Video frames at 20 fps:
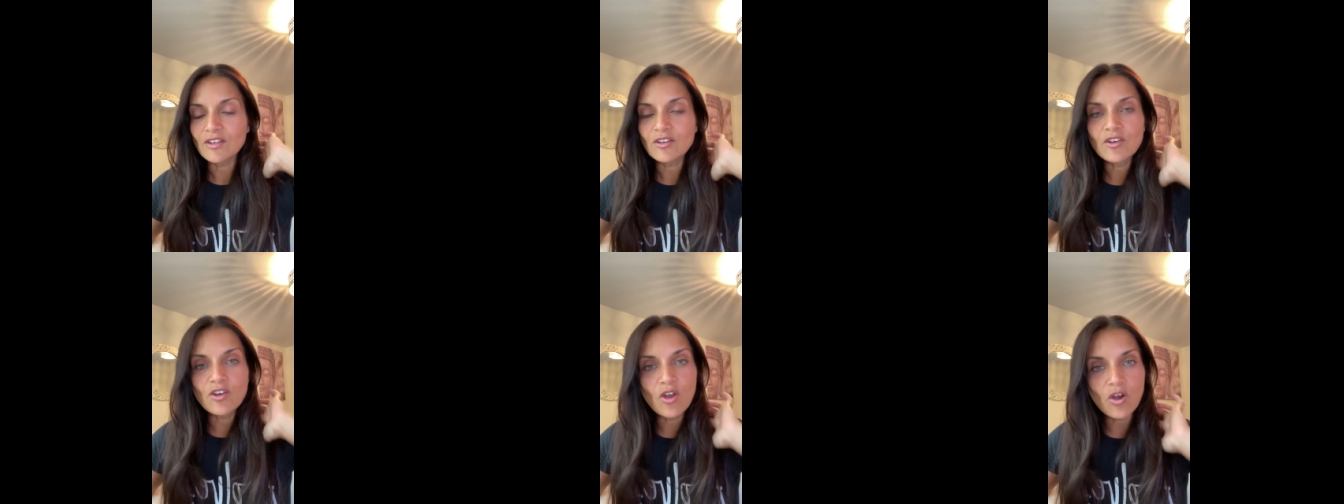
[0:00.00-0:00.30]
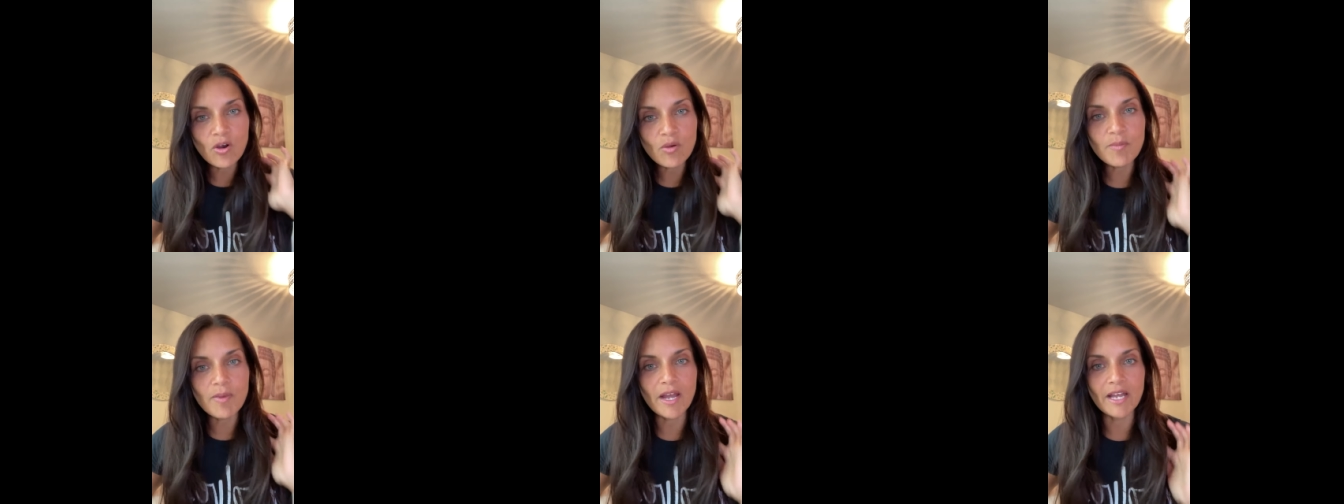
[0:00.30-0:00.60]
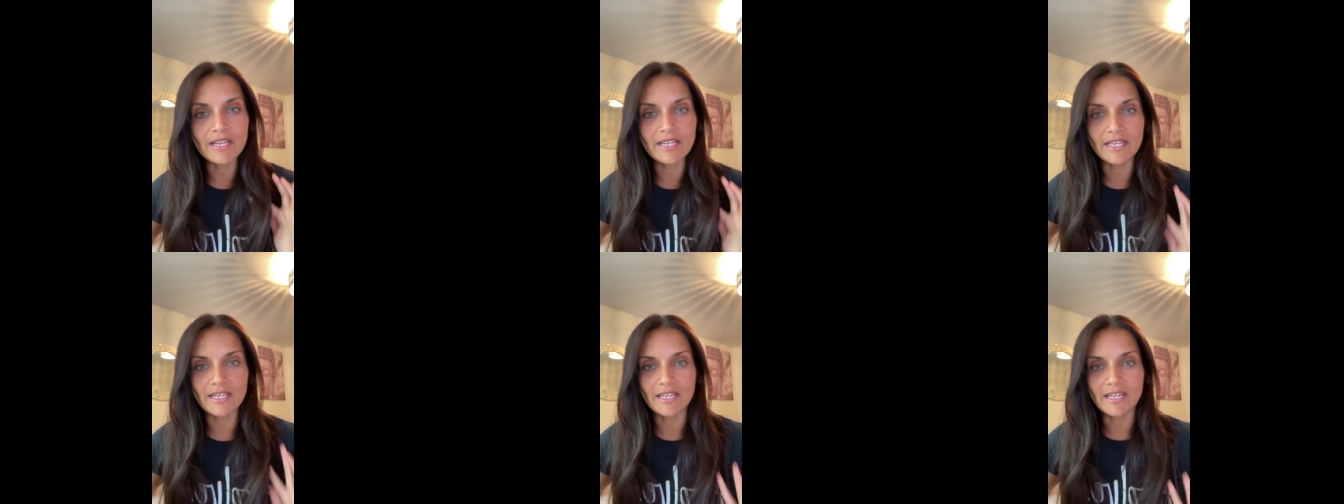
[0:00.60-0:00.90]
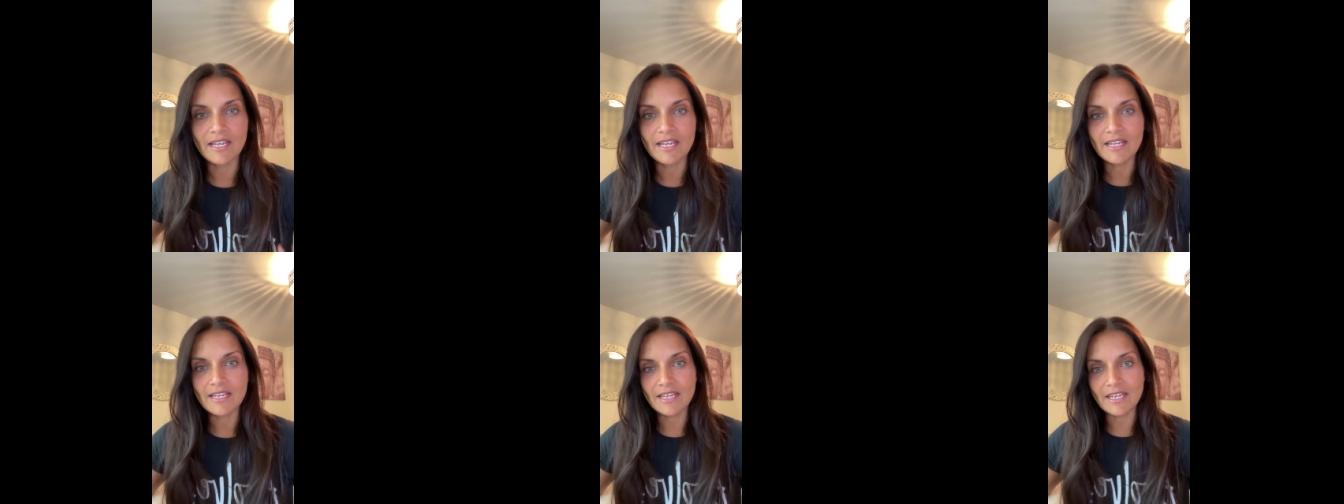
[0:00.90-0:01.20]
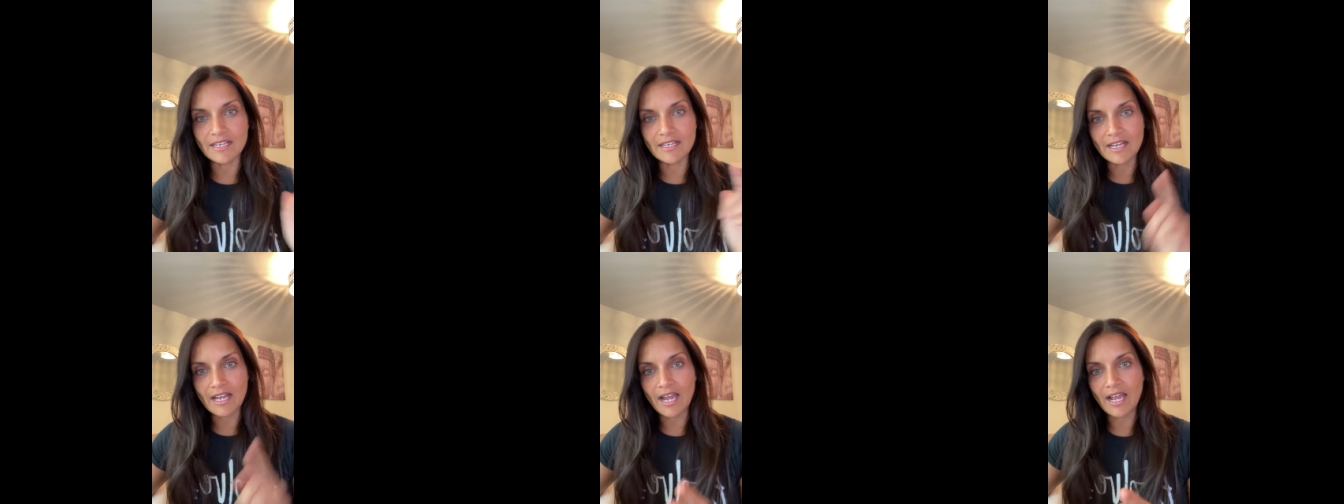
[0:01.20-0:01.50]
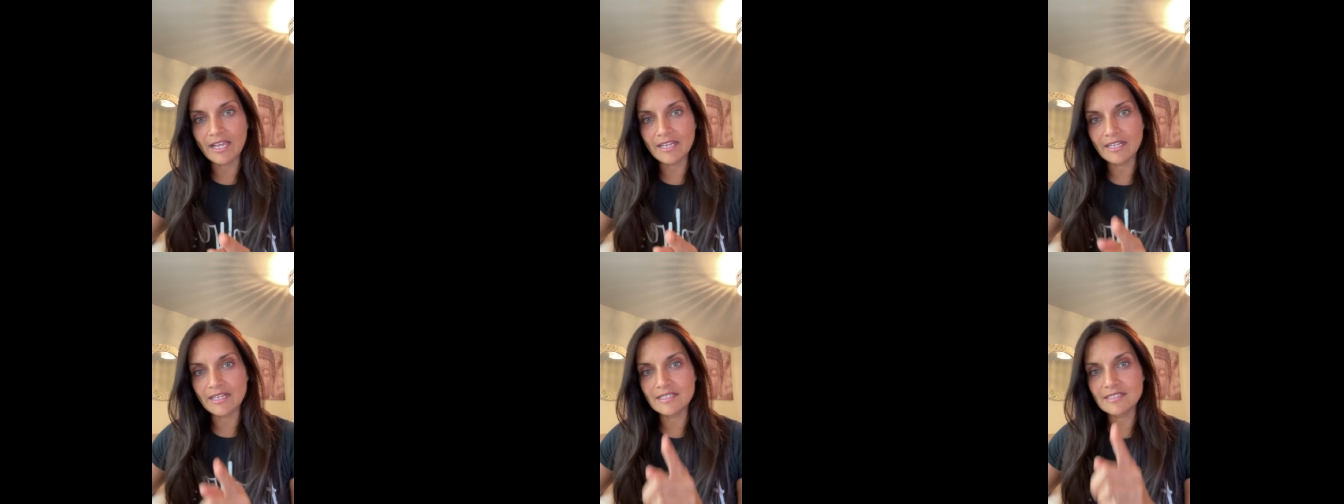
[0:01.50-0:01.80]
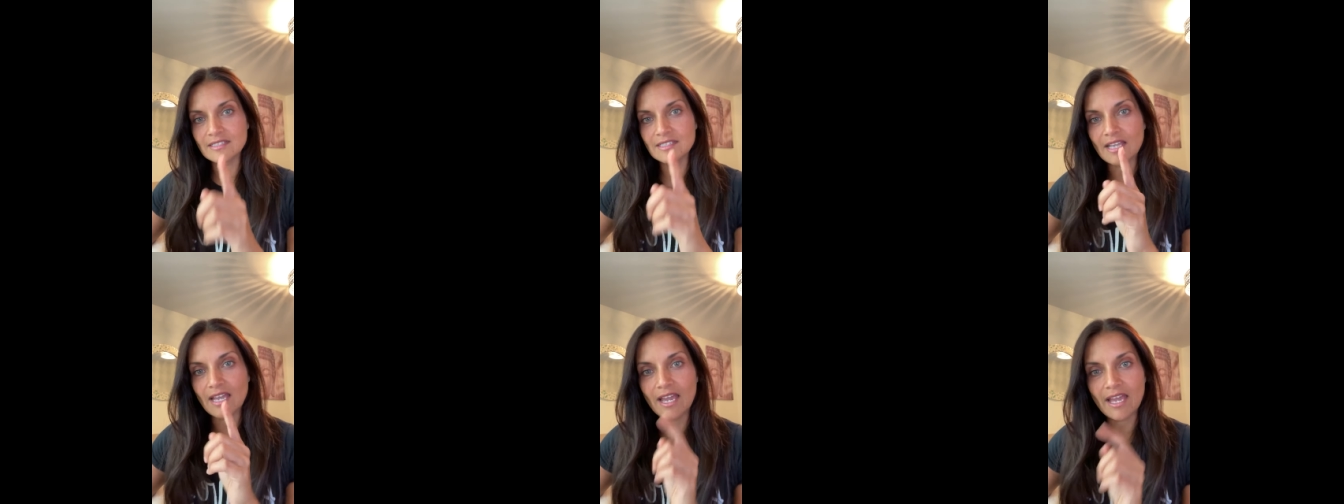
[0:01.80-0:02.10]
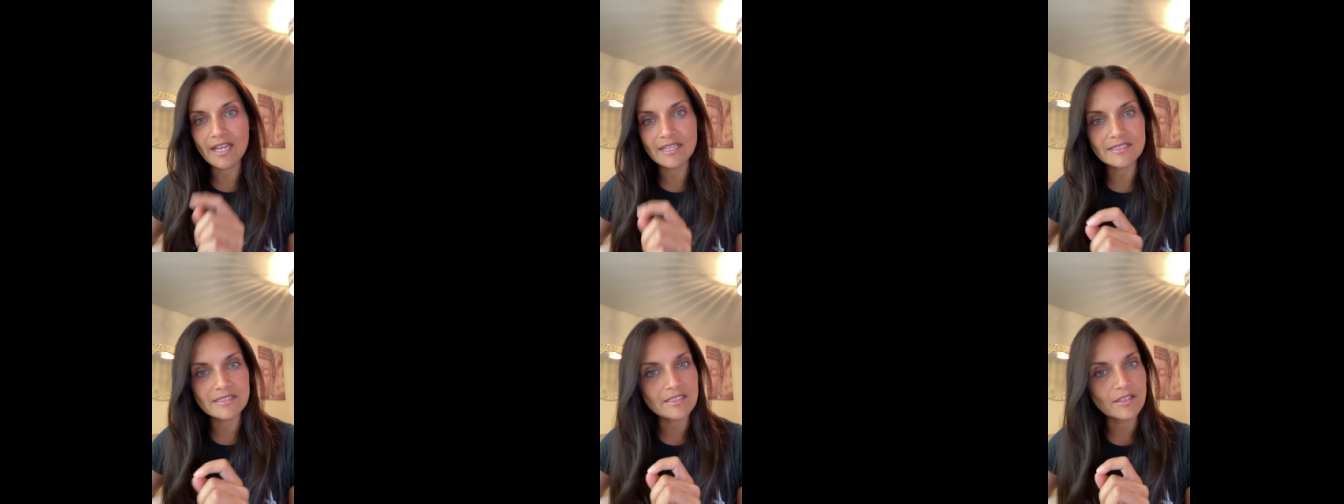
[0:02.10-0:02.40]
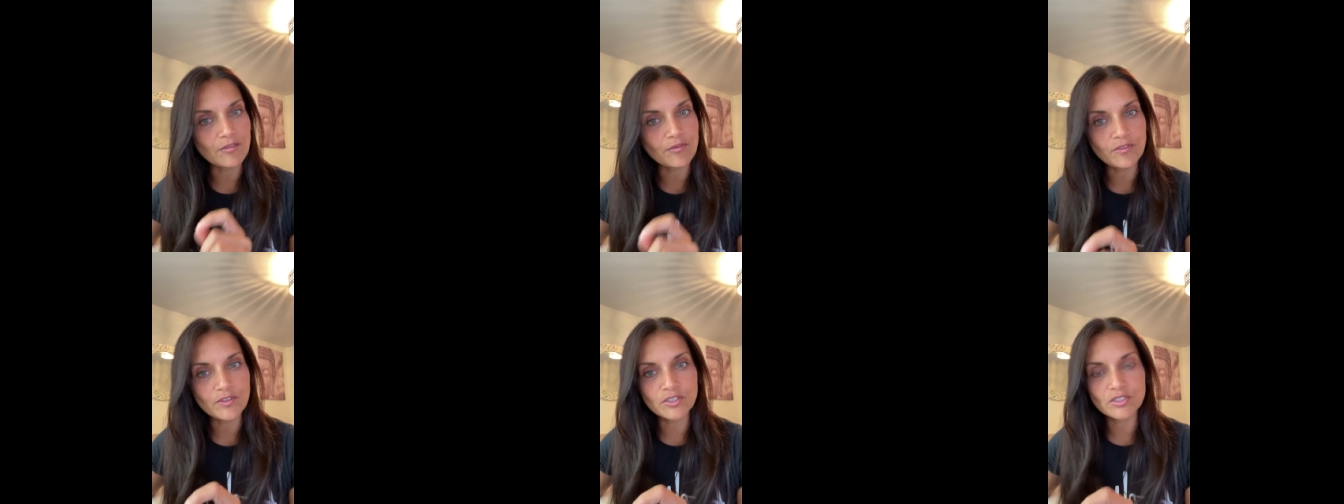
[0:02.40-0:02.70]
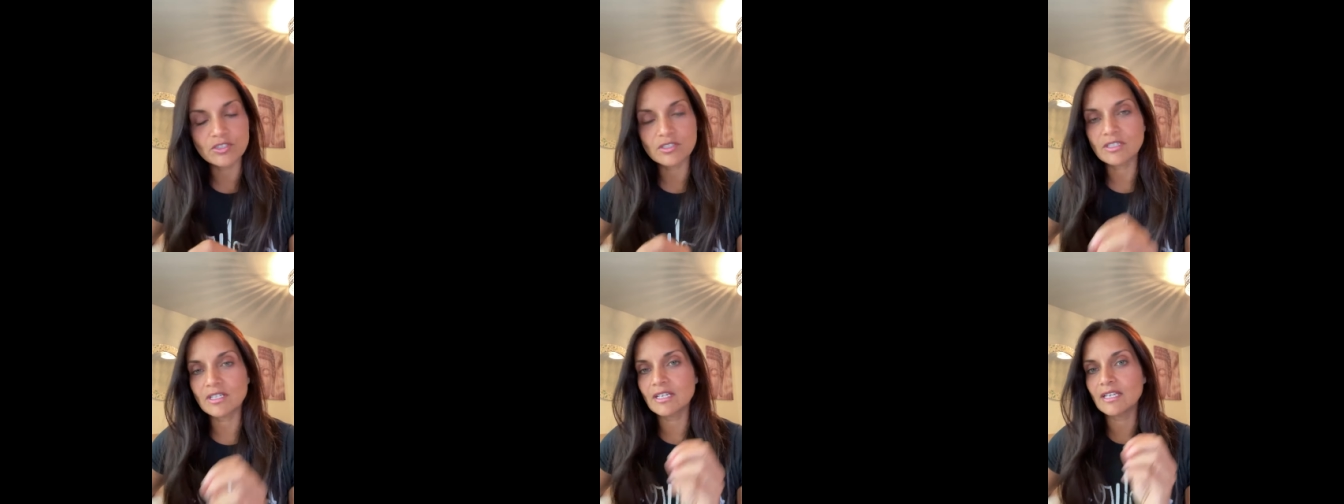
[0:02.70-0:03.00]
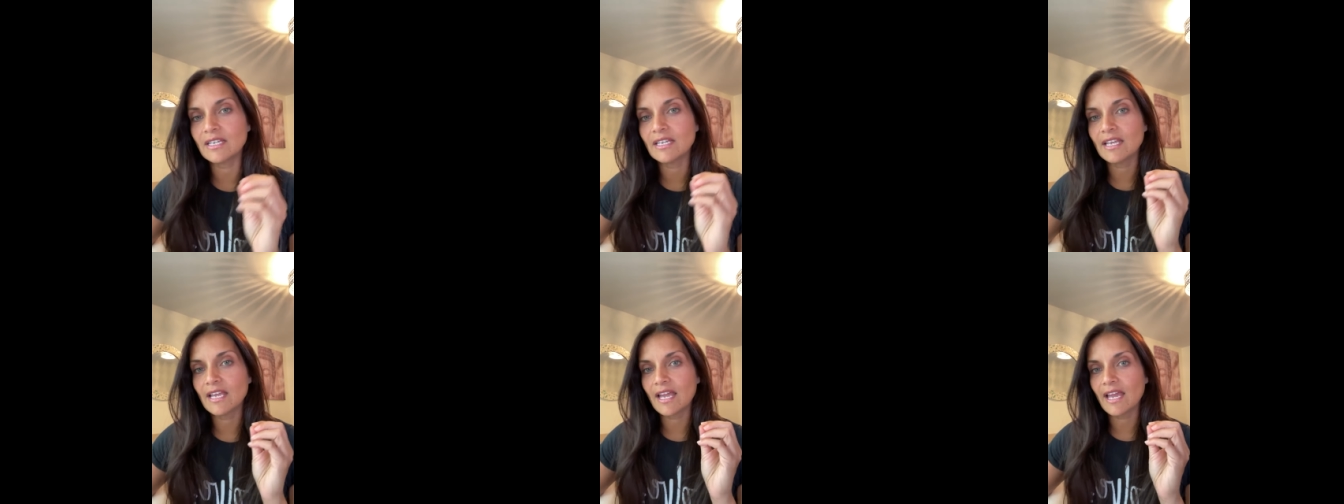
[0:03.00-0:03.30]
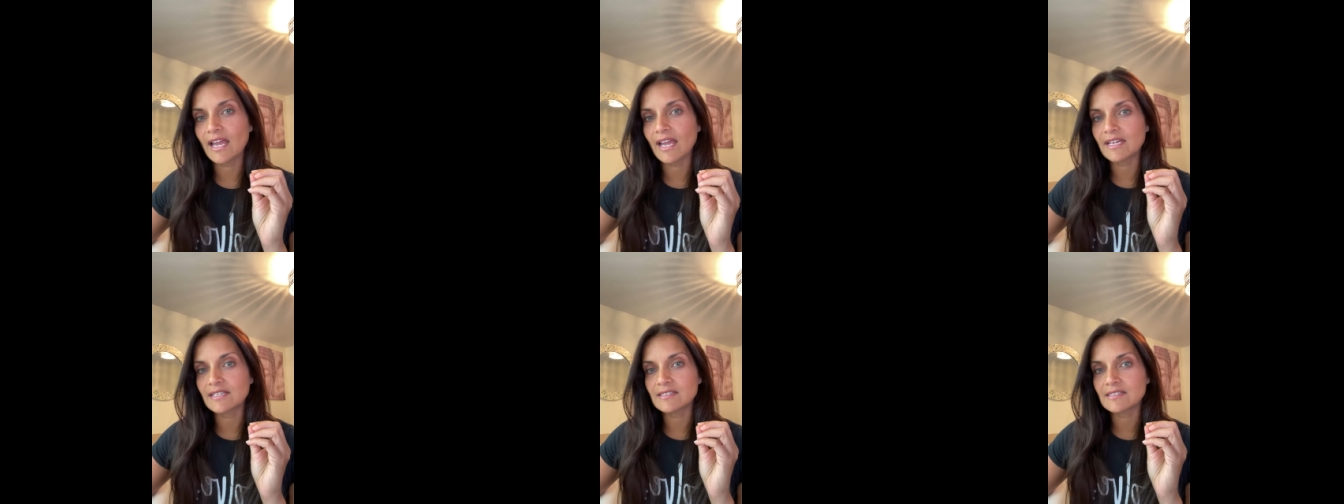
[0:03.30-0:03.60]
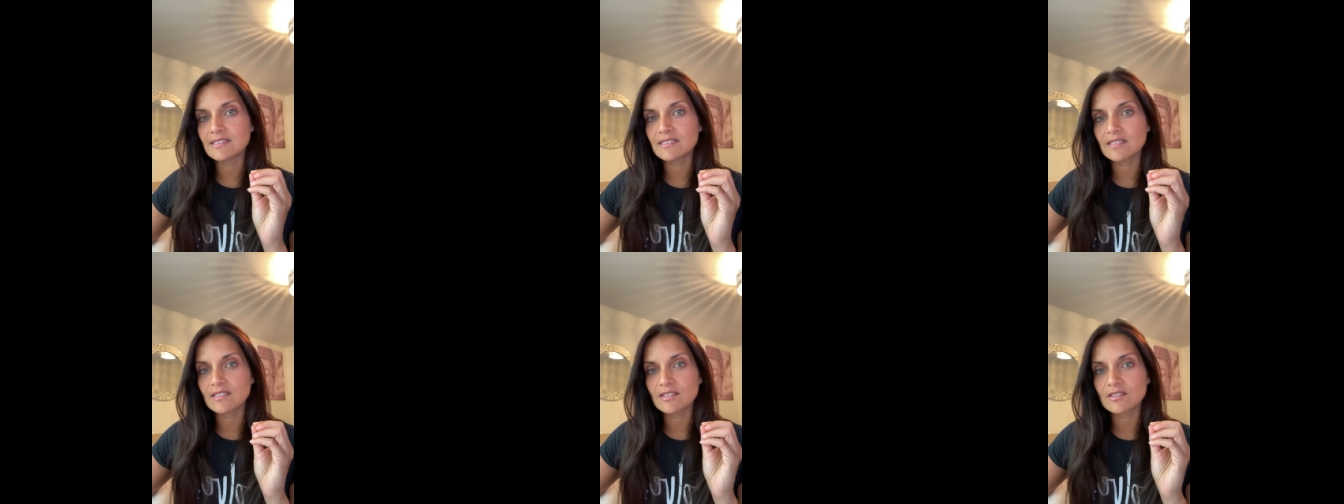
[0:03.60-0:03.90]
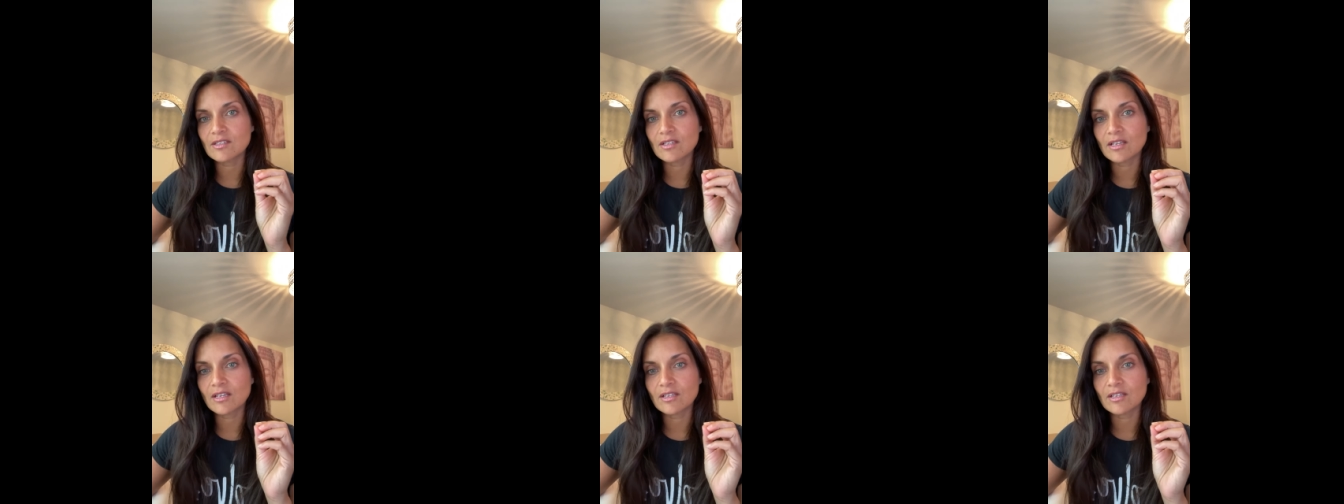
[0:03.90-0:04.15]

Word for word: Nobody can guide us as efficiently, as